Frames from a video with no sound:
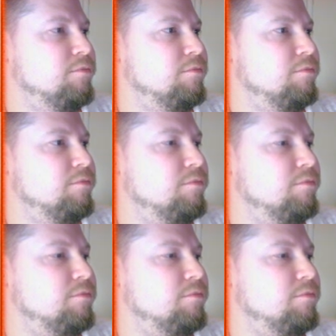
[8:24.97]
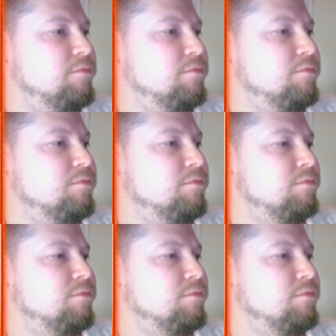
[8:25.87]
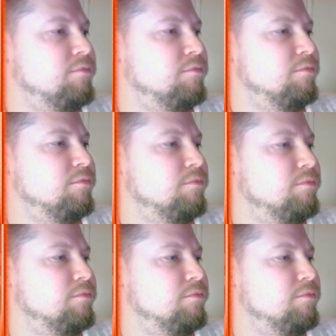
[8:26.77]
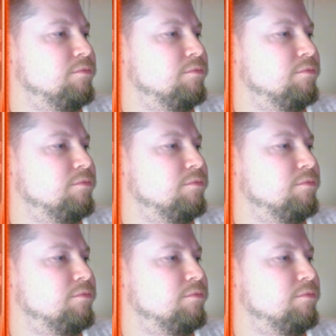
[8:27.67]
(no one is talking)